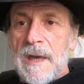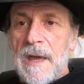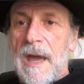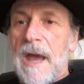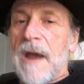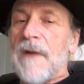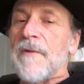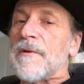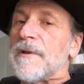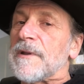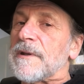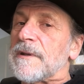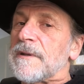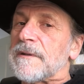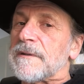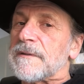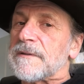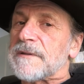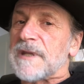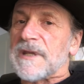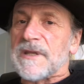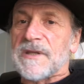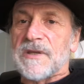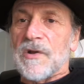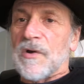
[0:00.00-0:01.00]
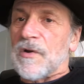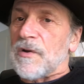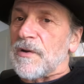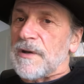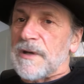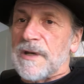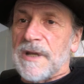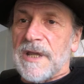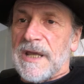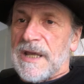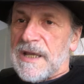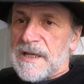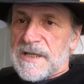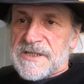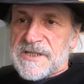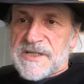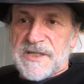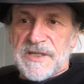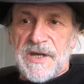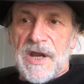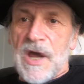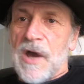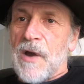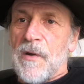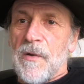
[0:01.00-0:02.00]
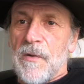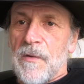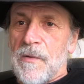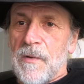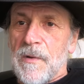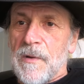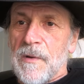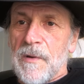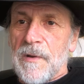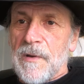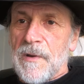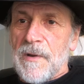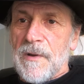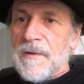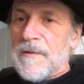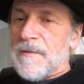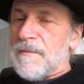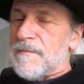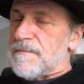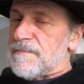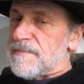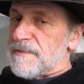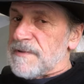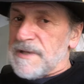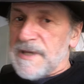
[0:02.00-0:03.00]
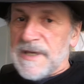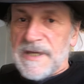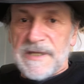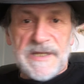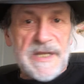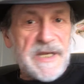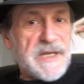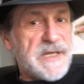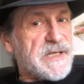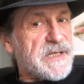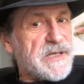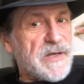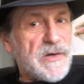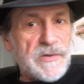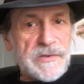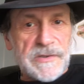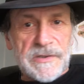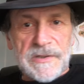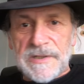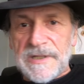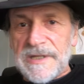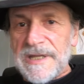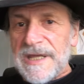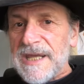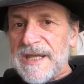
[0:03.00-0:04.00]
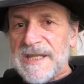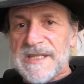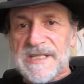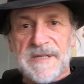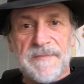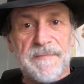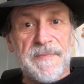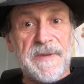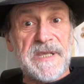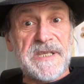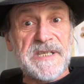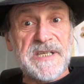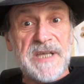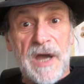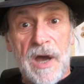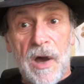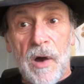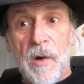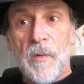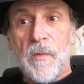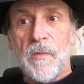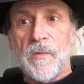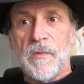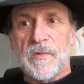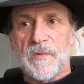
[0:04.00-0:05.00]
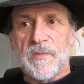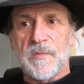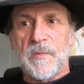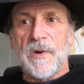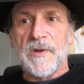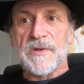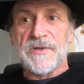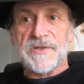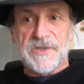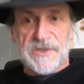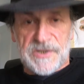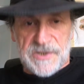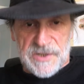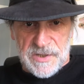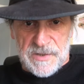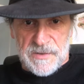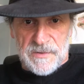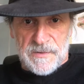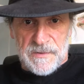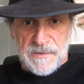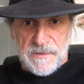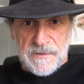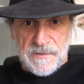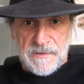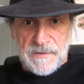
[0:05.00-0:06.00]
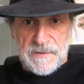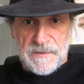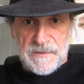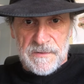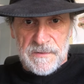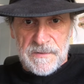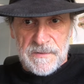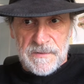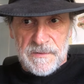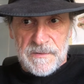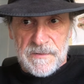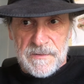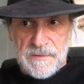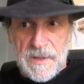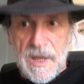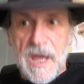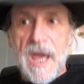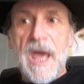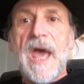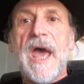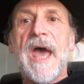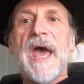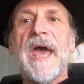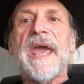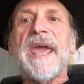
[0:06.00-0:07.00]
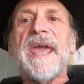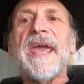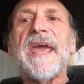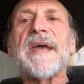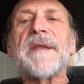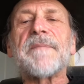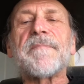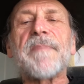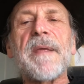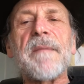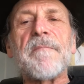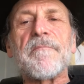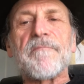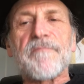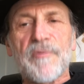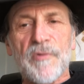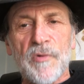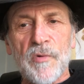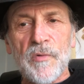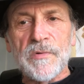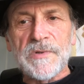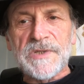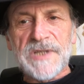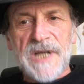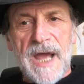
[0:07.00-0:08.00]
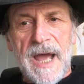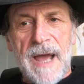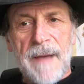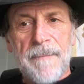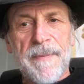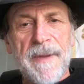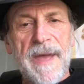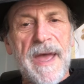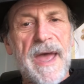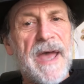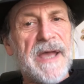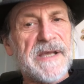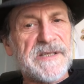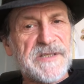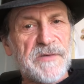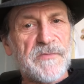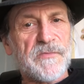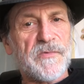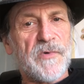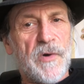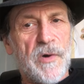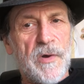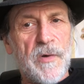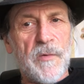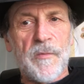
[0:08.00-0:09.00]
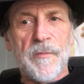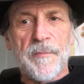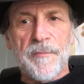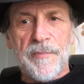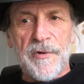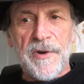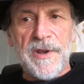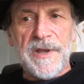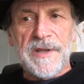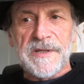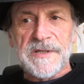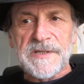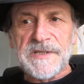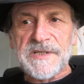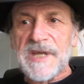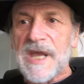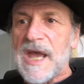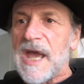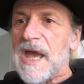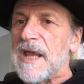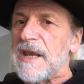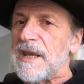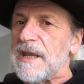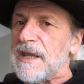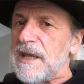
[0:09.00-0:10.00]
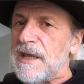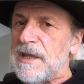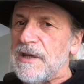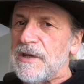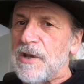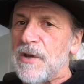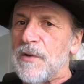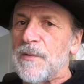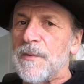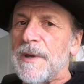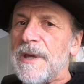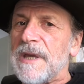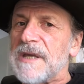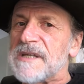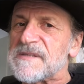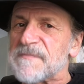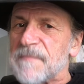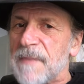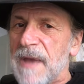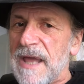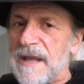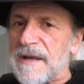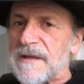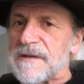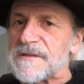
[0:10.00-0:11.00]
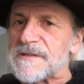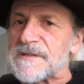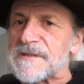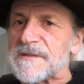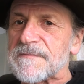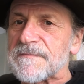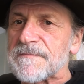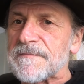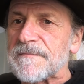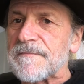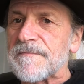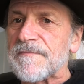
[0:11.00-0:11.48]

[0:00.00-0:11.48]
Aaron did not need to know. He did not need to be told what to do. He had been brought up as a royal prince, and he knew his manners.